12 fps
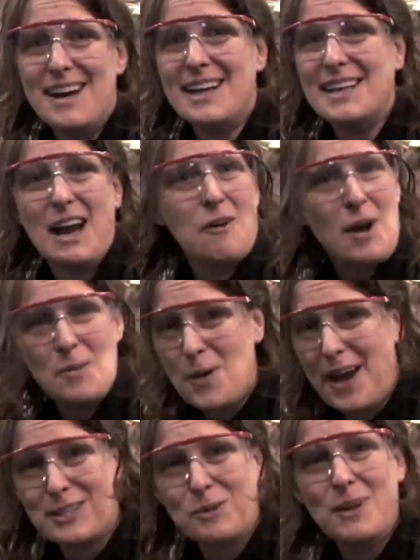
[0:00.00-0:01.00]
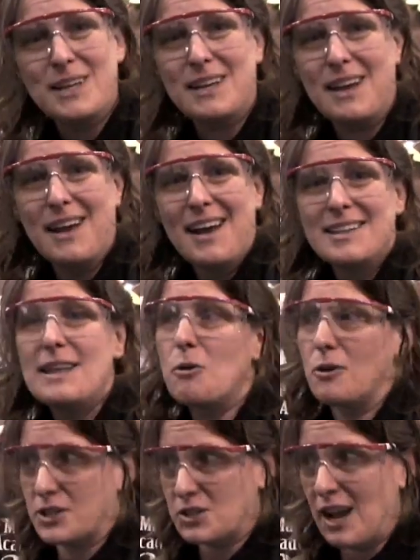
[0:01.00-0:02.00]
and they got right back to me. They
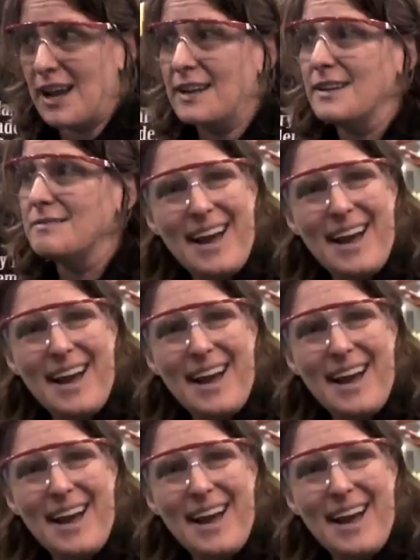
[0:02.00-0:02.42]
were excited.